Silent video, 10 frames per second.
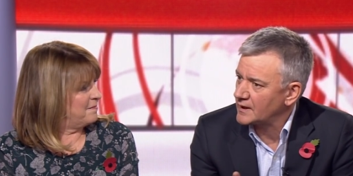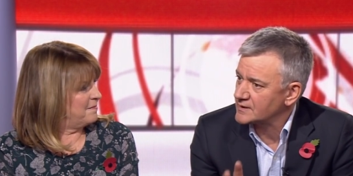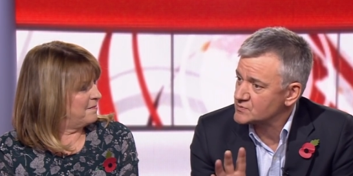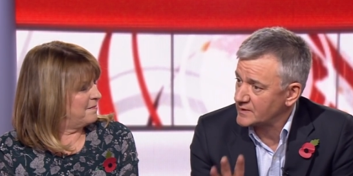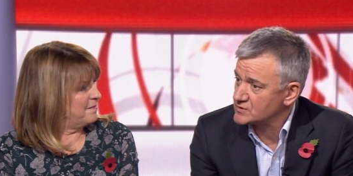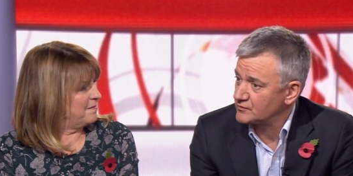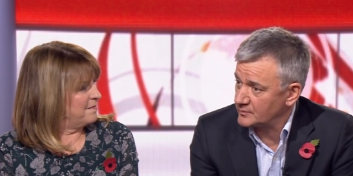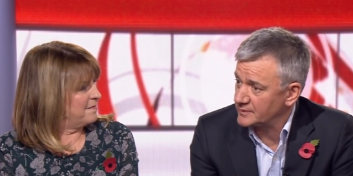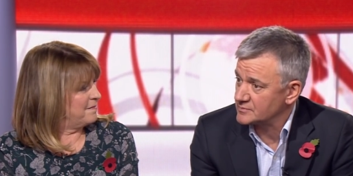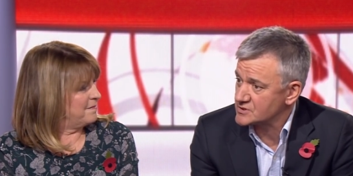Speaker 1: and especially
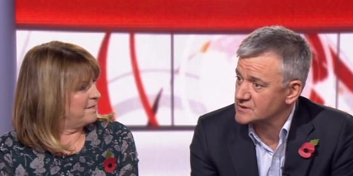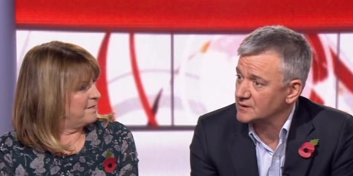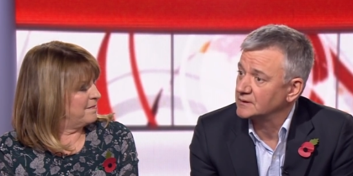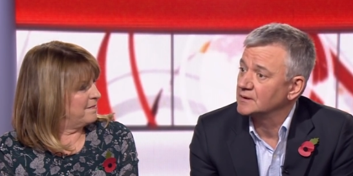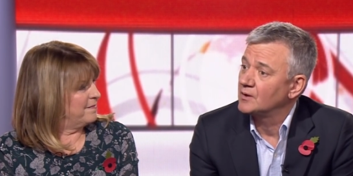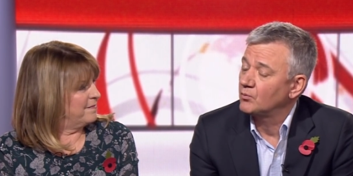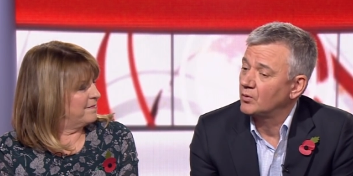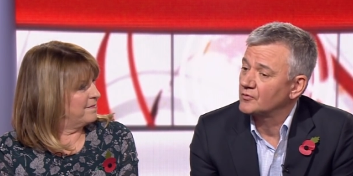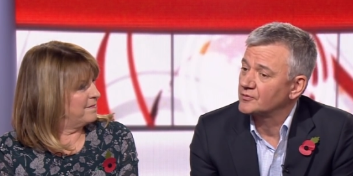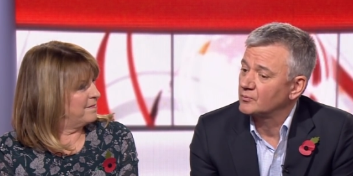for the BBC, mm.
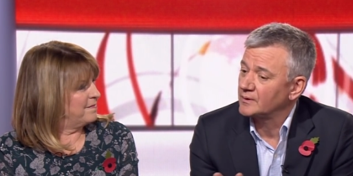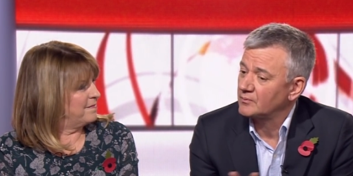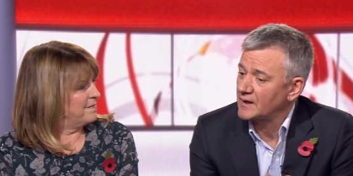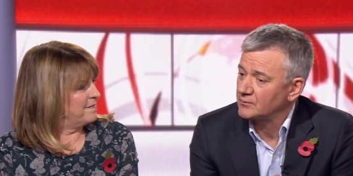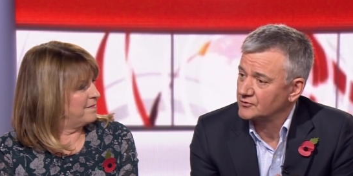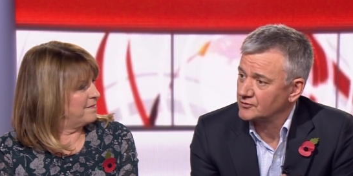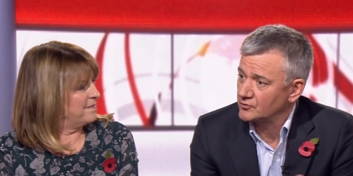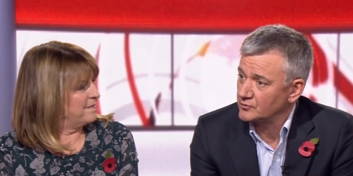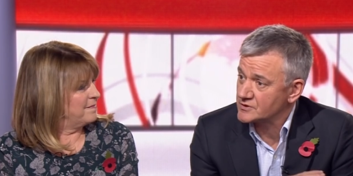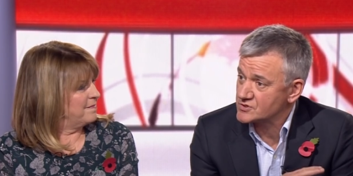was that we were able to
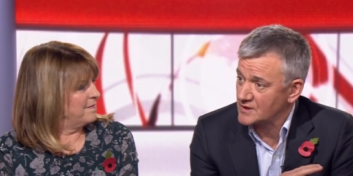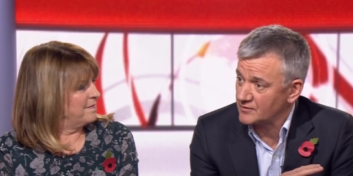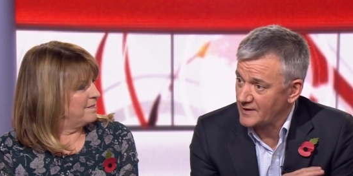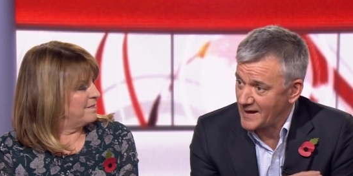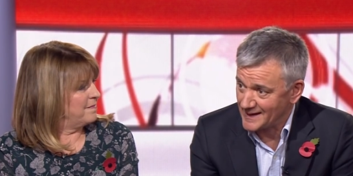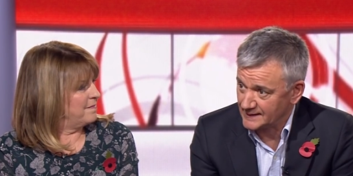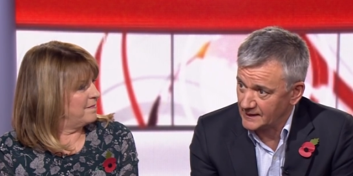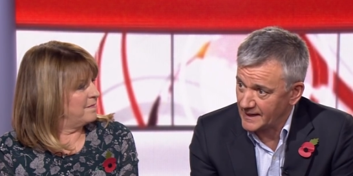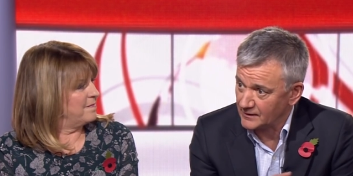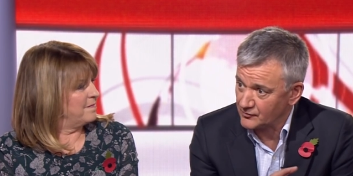do this stuff at
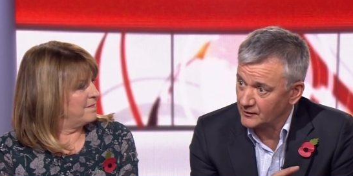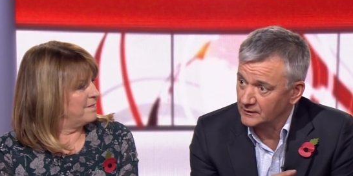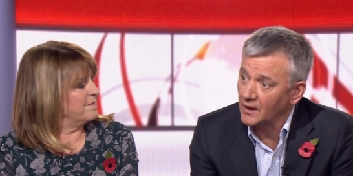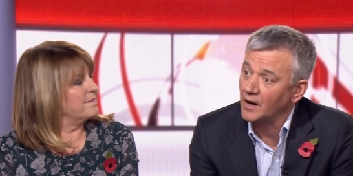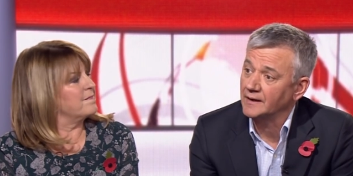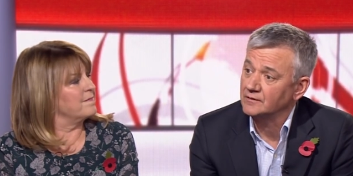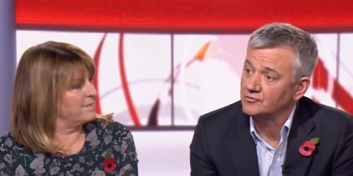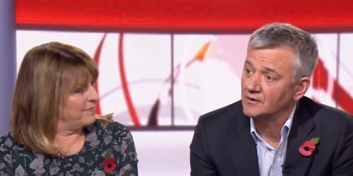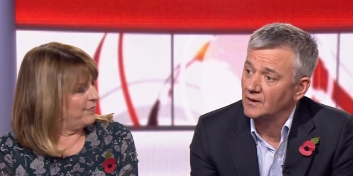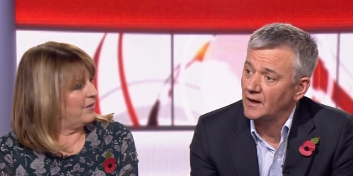length
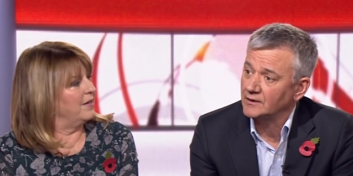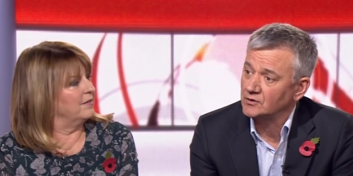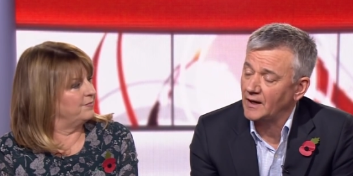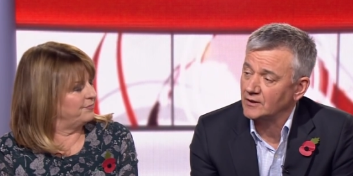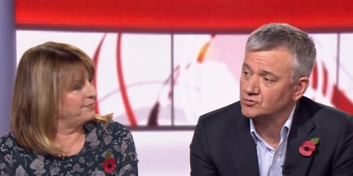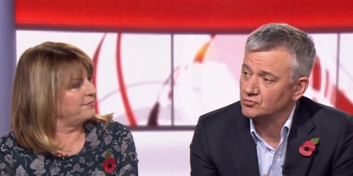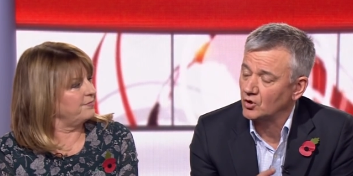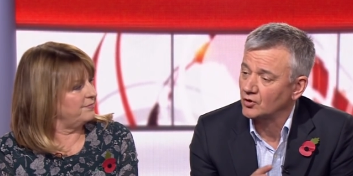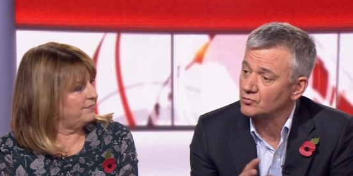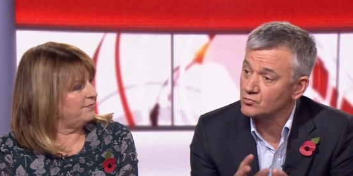live, mm. and, and you
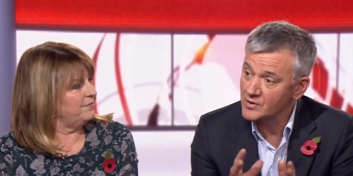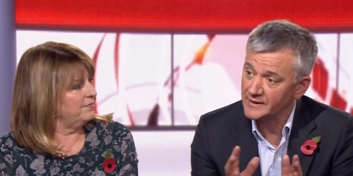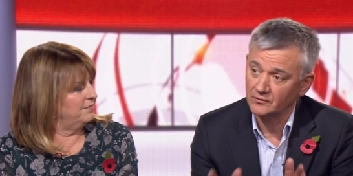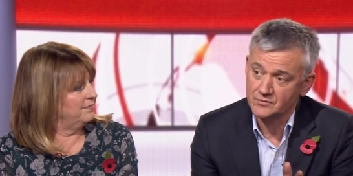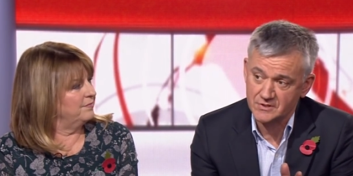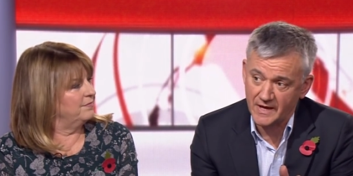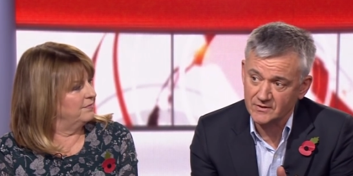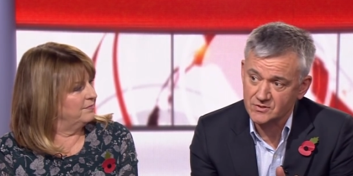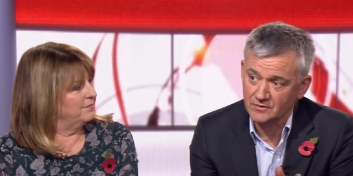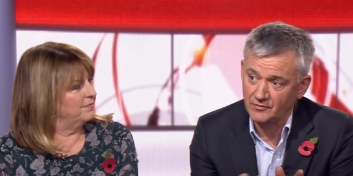got a real
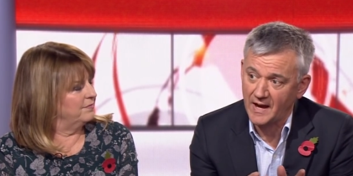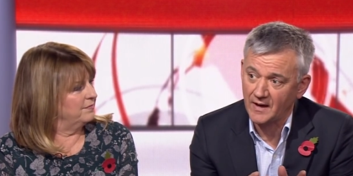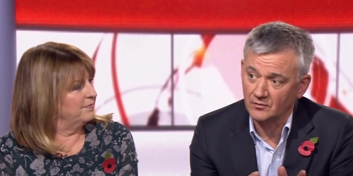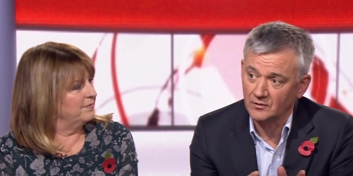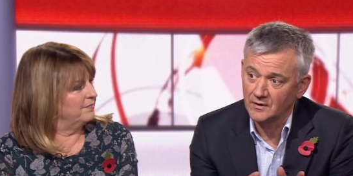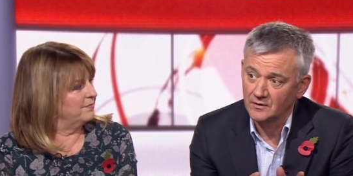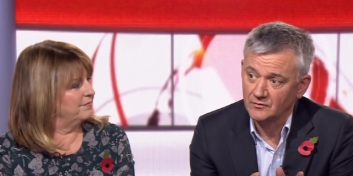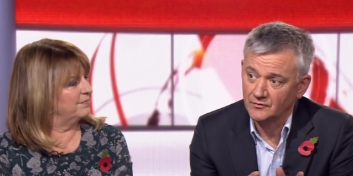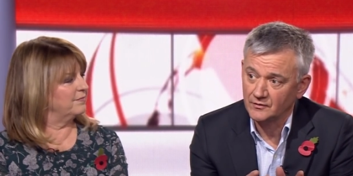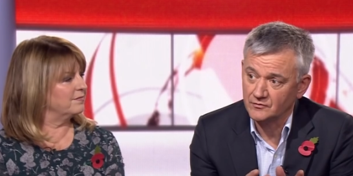sense of how
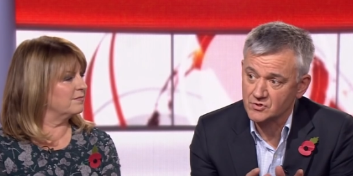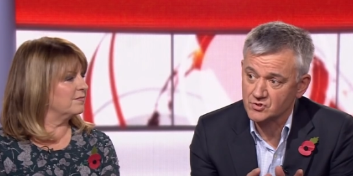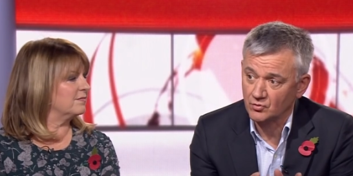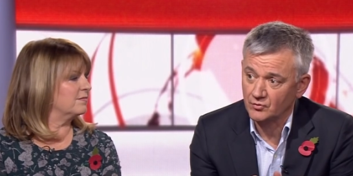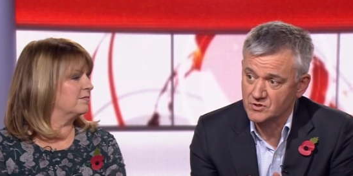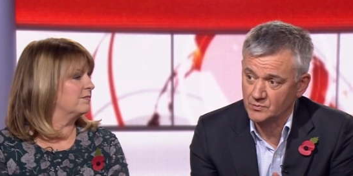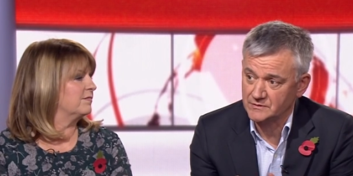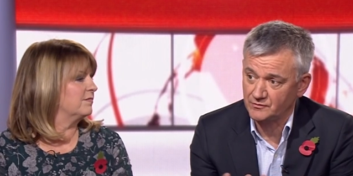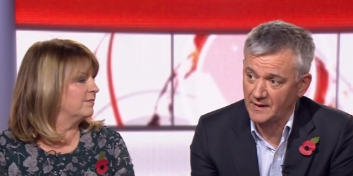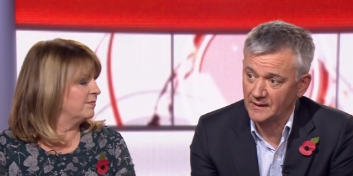the, the stories were
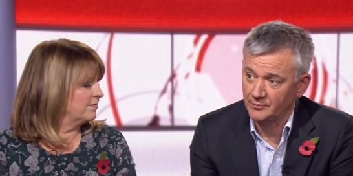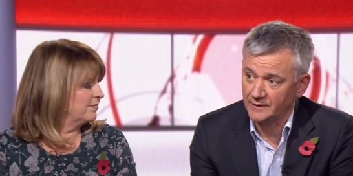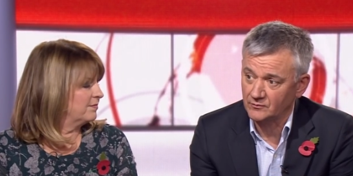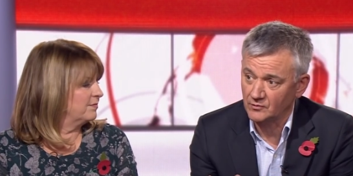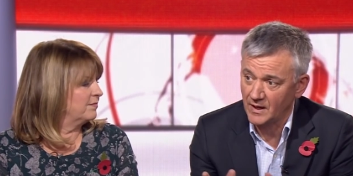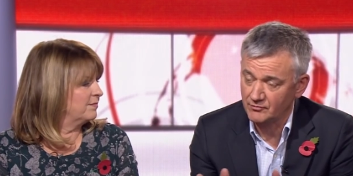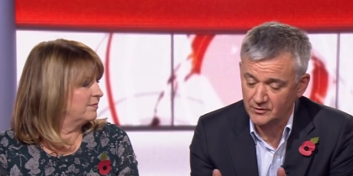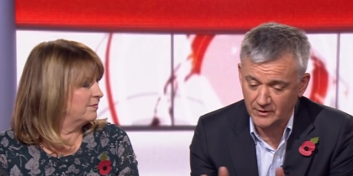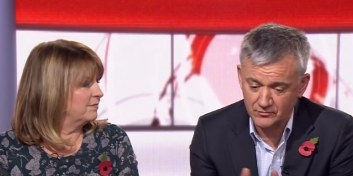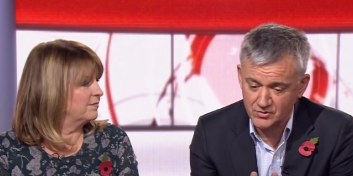developing rather
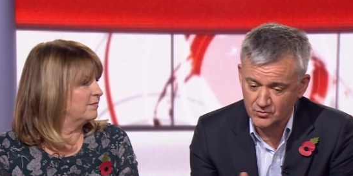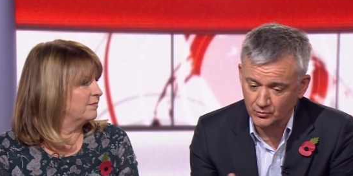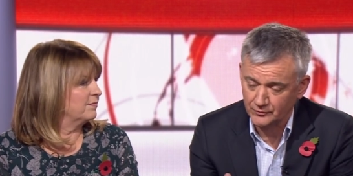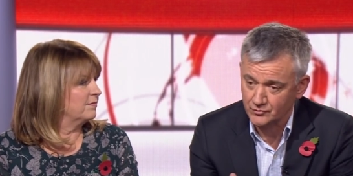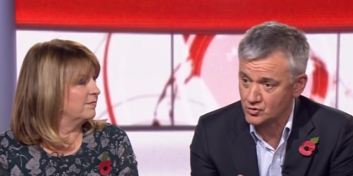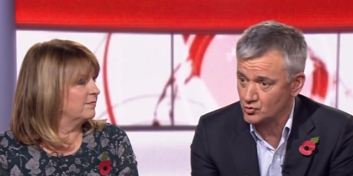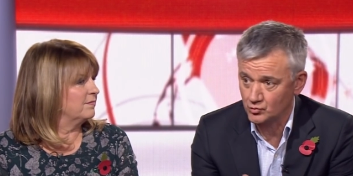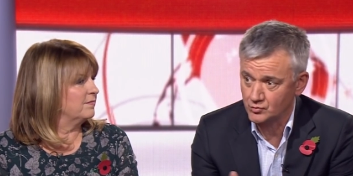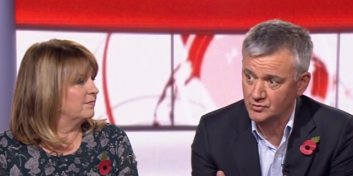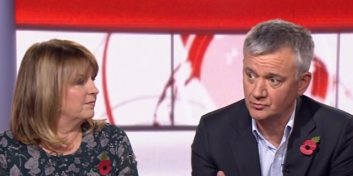than those sort of
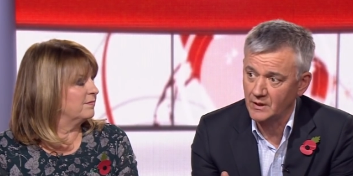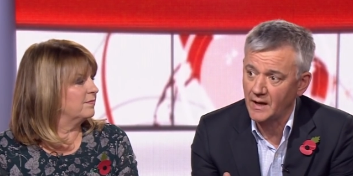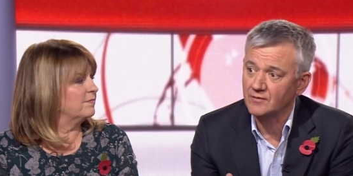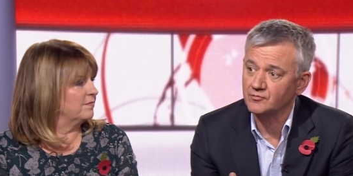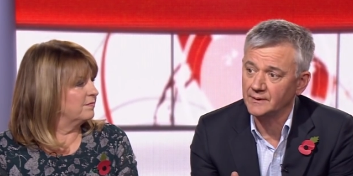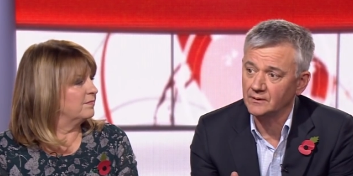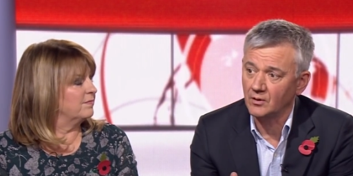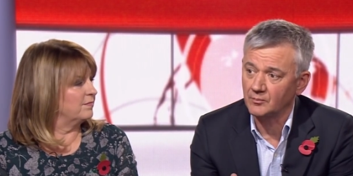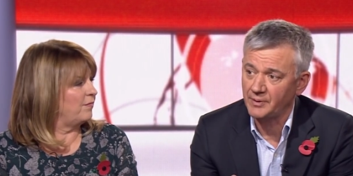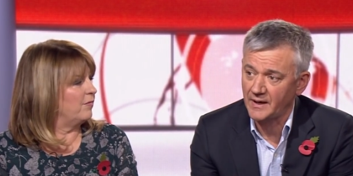two, two and a half minute
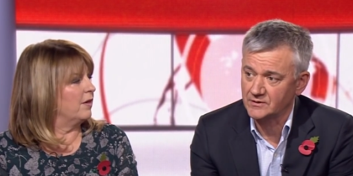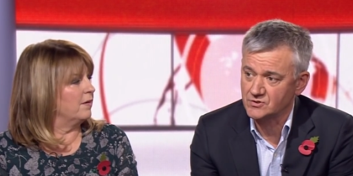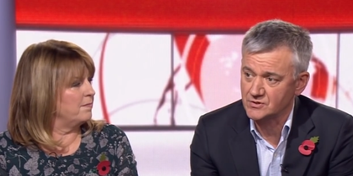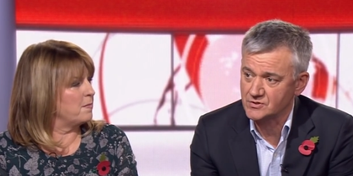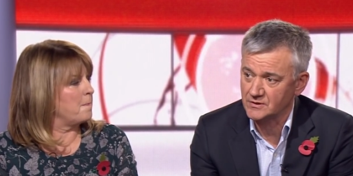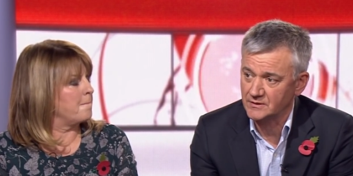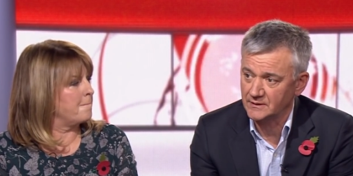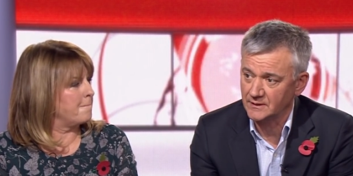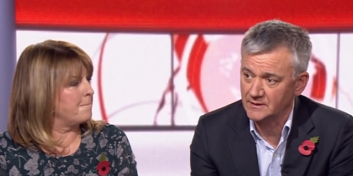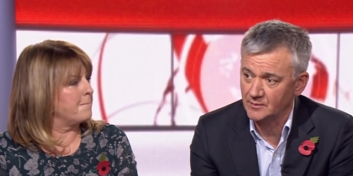long packages yeah. in,
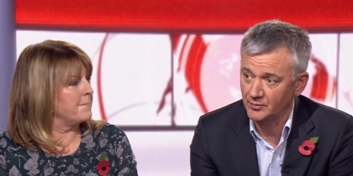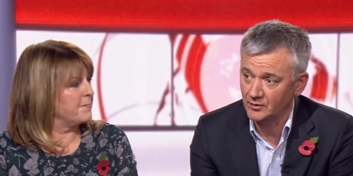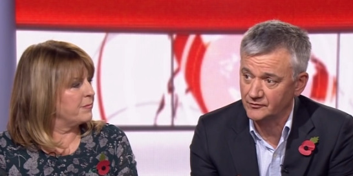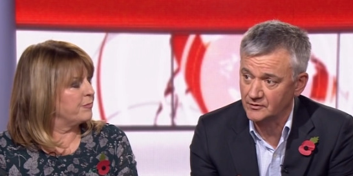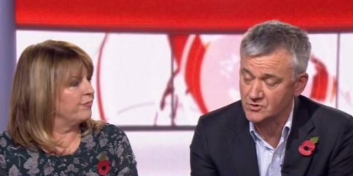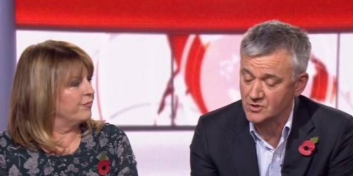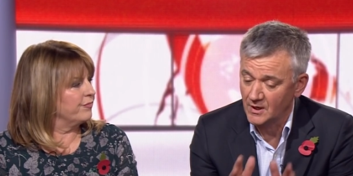the, in the bulletins.